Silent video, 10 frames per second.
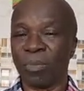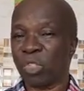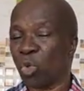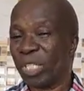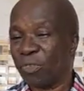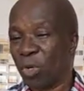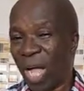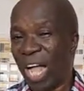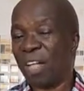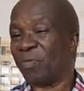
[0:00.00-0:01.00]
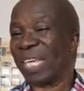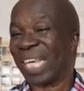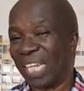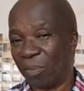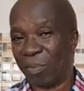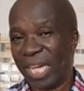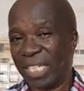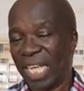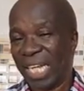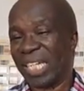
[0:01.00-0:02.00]
So if you have a carnal
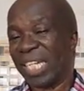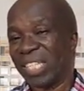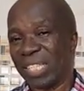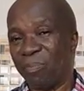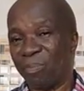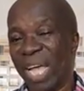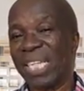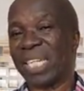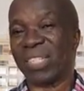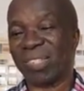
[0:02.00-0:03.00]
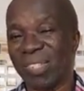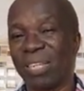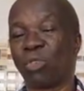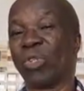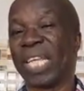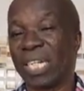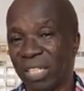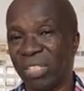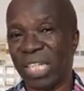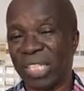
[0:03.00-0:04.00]
mind, and that is a mind that is set on
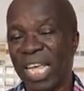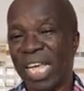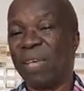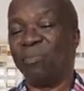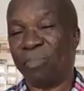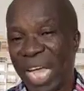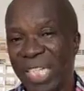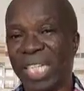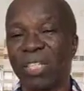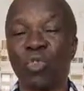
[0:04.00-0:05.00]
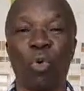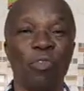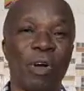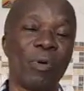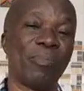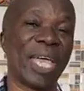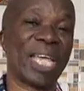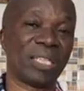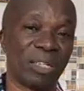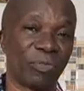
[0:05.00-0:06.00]
earthly things, a mind that is overwhelmed by
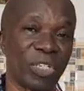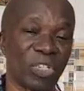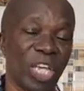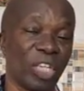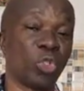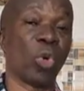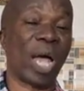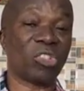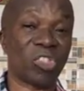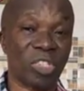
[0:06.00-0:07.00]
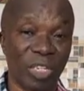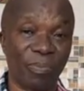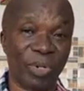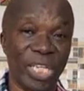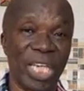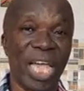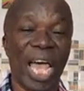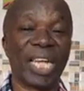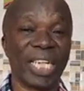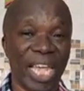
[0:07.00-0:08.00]
earthly things, you are simply
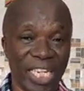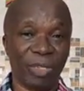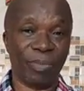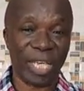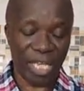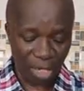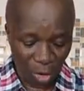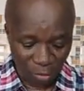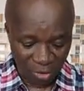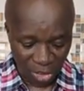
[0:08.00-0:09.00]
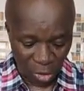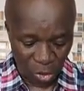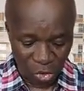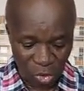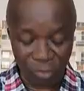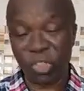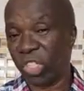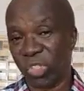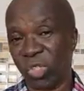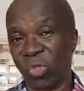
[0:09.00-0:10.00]
an enemy of the cross of
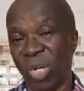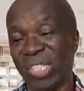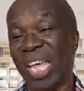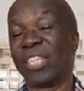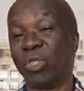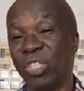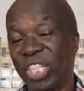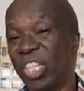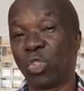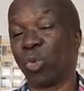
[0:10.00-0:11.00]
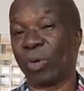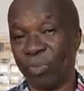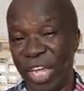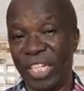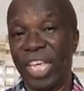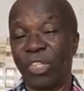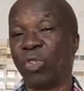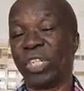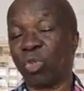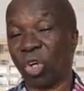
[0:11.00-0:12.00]
Jesus Christ. And you need to repent. You
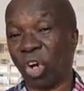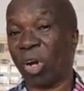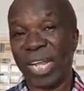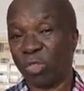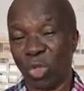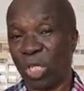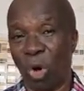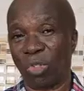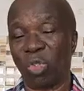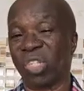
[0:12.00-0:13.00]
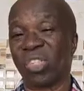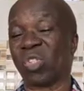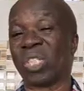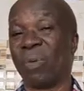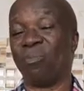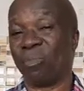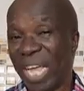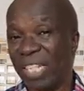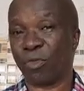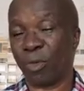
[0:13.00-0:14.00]
need to cry to God to take such a
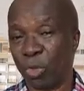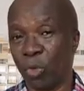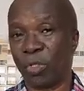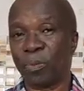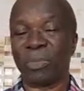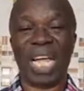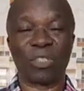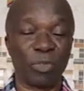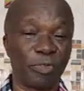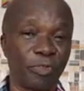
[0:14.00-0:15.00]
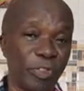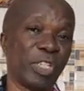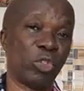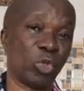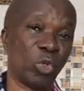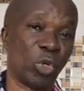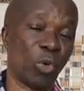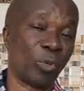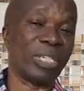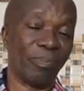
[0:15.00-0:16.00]
mind from you and to fill you
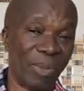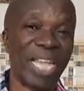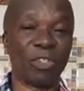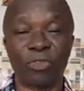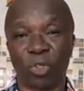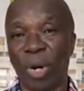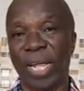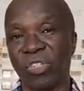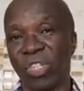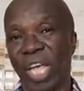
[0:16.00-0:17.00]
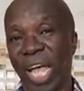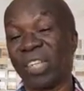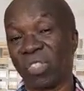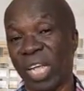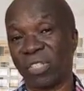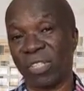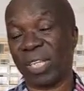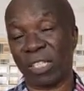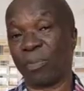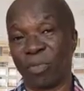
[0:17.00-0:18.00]
with the mind of Christ, as is
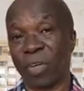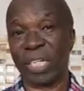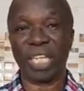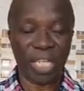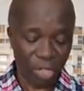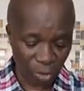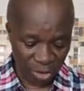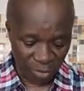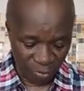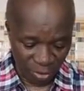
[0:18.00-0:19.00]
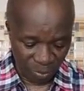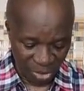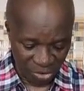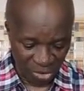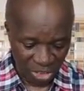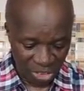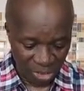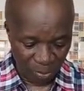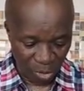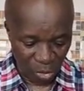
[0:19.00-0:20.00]
exemplified, you know, in Philippians
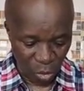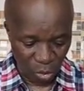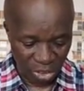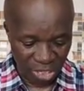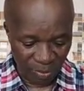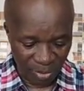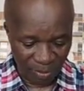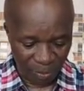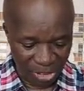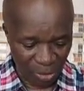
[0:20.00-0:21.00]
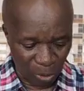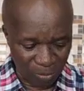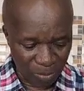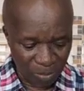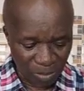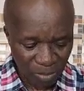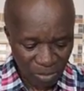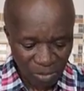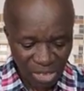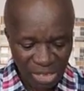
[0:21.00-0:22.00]
chapter 2. Amen. Praise God.
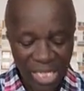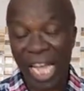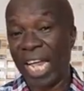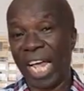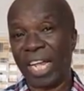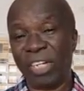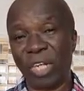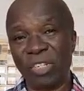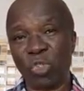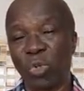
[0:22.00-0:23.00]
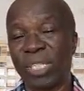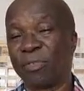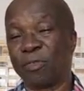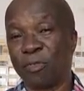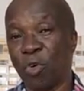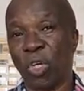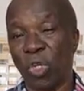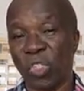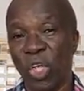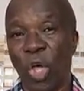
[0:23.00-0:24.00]
And so the
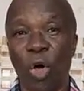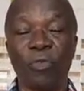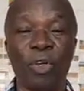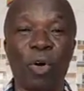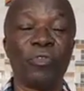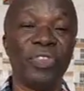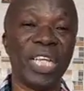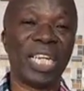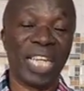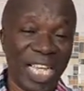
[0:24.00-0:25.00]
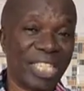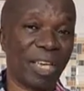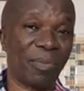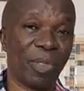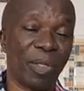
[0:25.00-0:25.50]
focus of the larger